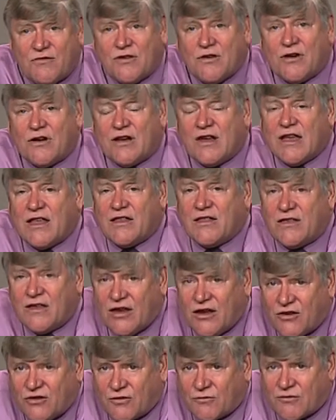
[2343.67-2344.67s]
you're going to get
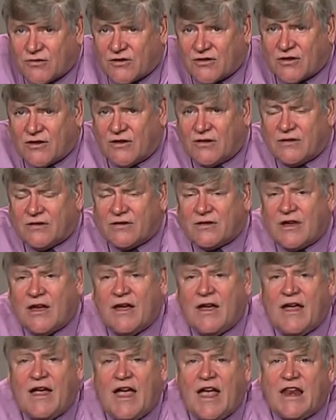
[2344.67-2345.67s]
decent results.
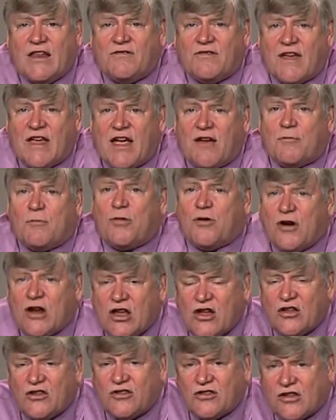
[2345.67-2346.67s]
And if you have pretty
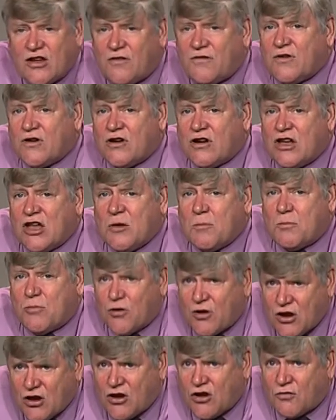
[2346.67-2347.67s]
good stuff, you're going to get
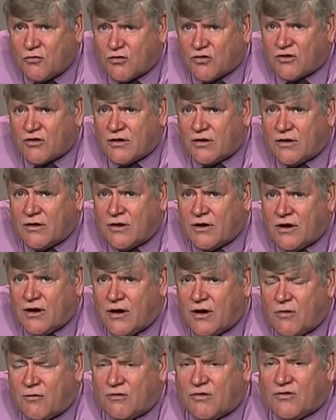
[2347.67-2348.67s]
pretty good res
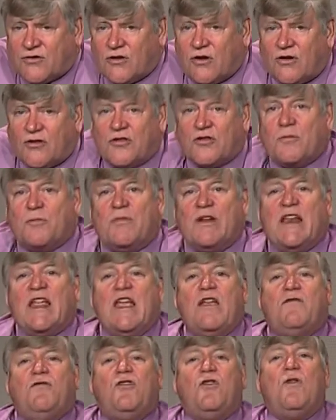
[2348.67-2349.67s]
results. But
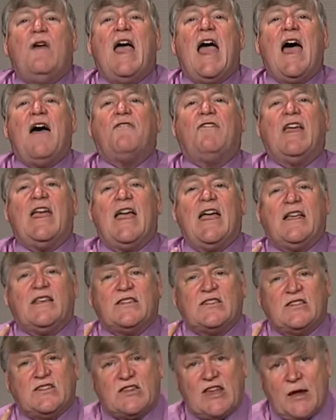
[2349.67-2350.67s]
if you have
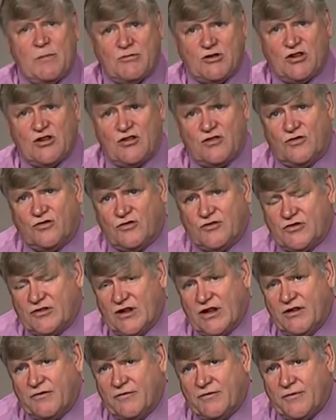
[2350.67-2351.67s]
exceptional
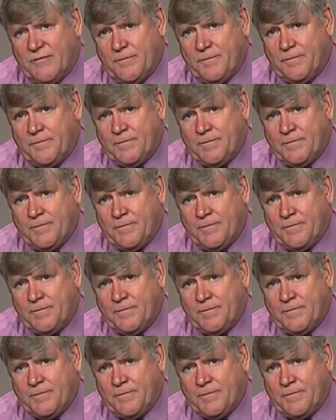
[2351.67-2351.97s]
stuff